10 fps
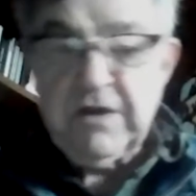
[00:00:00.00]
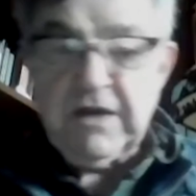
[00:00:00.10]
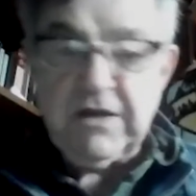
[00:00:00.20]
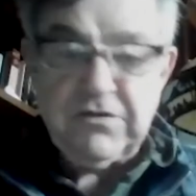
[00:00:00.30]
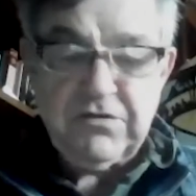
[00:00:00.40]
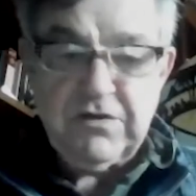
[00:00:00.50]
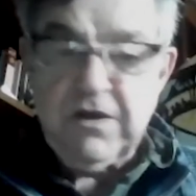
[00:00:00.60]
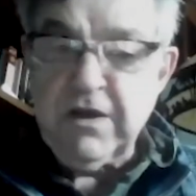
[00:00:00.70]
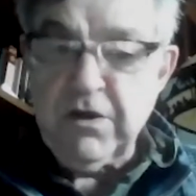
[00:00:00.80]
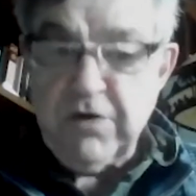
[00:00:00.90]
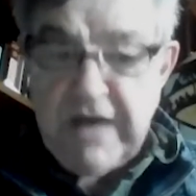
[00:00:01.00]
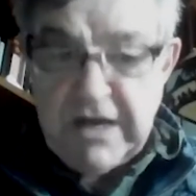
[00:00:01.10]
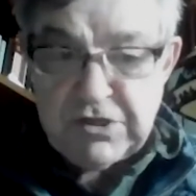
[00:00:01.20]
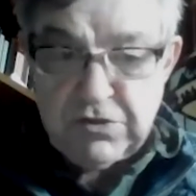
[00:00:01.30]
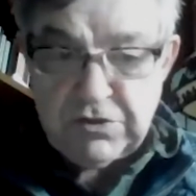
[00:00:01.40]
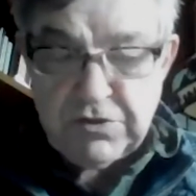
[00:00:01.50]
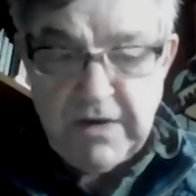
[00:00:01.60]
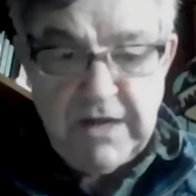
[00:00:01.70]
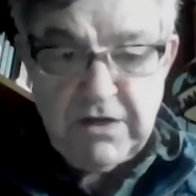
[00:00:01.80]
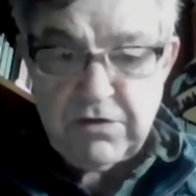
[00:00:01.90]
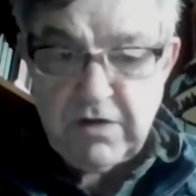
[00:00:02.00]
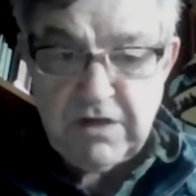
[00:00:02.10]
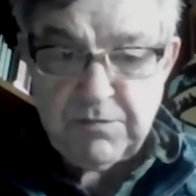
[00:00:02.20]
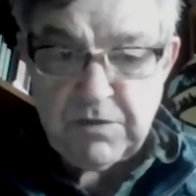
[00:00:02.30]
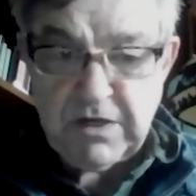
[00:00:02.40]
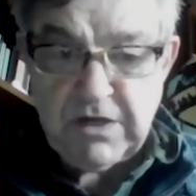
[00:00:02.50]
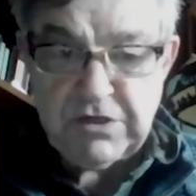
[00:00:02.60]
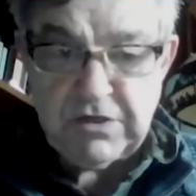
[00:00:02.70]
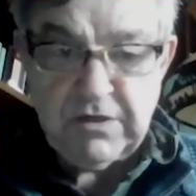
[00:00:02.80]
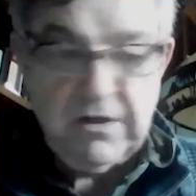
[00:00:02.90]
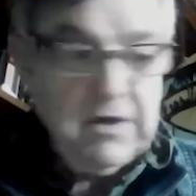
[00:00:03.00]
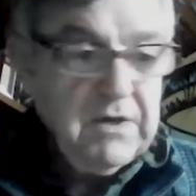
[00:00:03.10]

it's international trade and transportation.